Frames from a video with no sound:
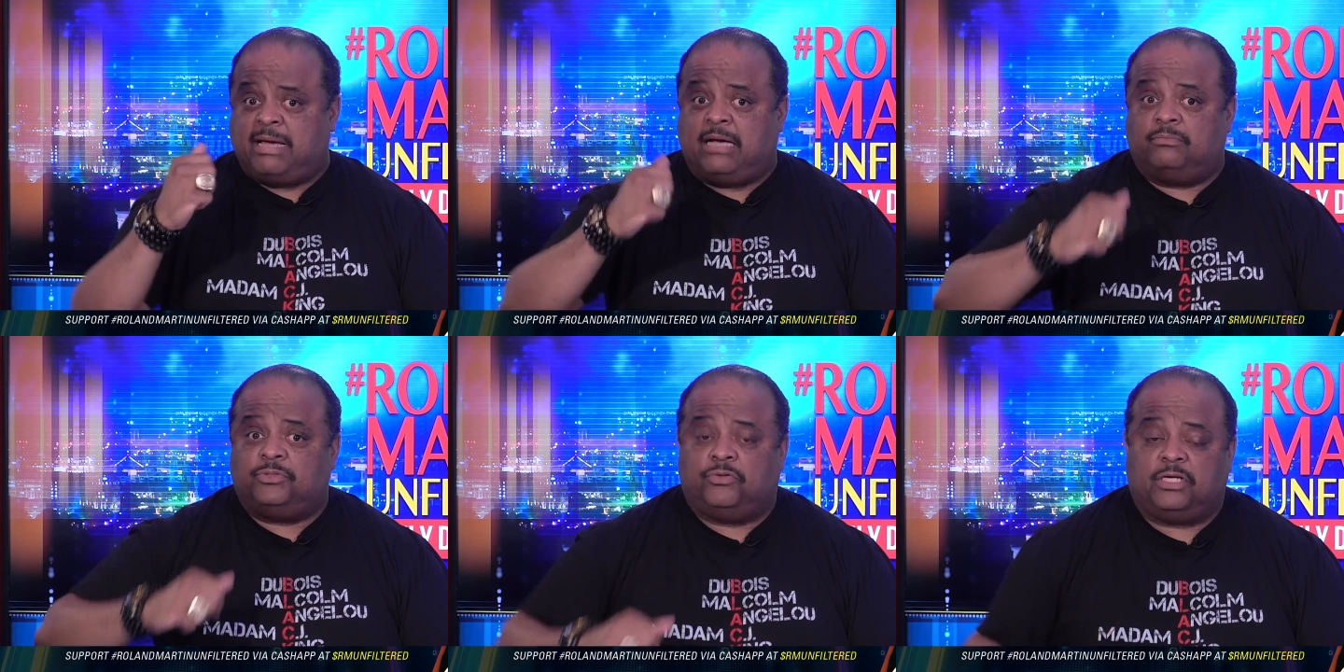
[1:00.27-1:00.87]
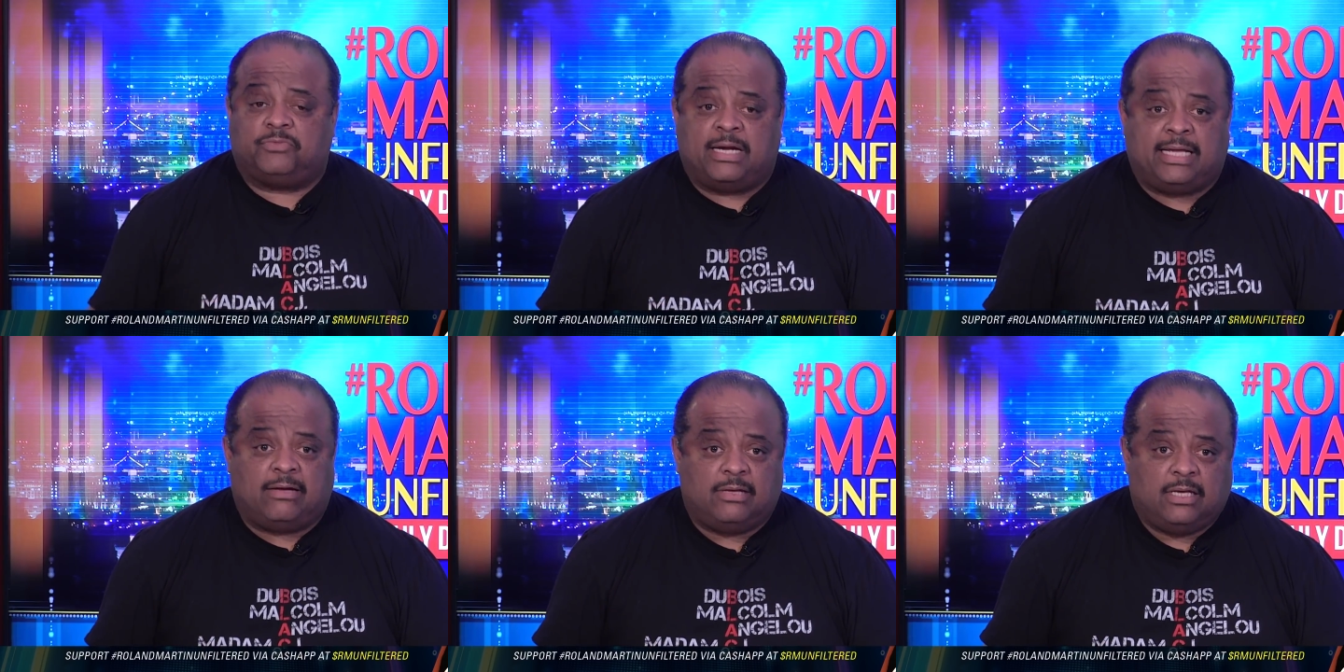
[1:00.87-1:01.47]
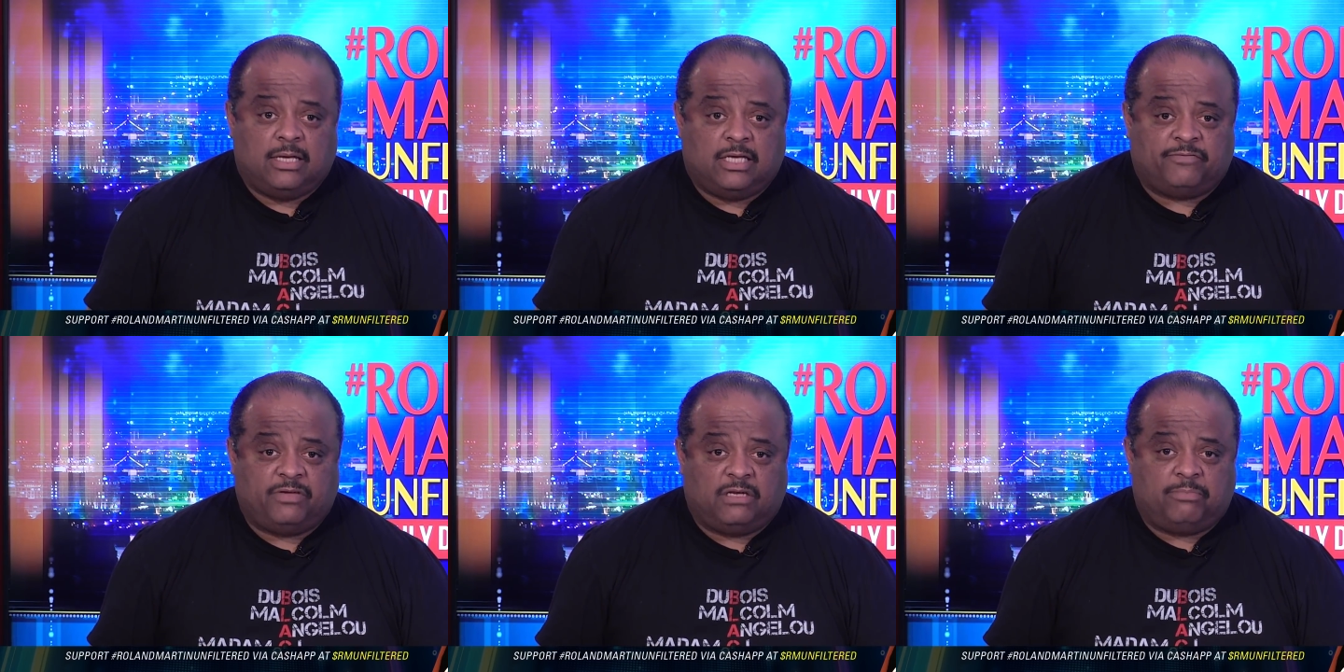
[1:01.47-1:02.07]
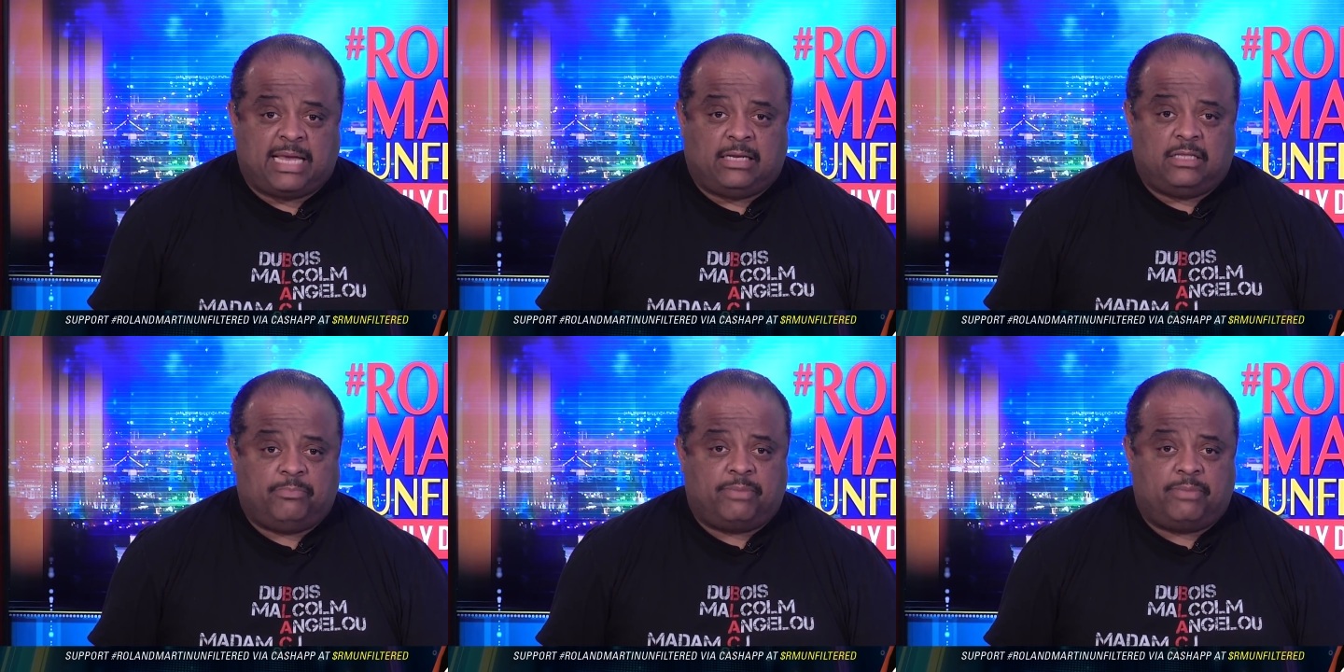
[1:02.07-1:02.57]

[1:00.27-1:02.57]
out. Joining us right now is Philip Bailey, the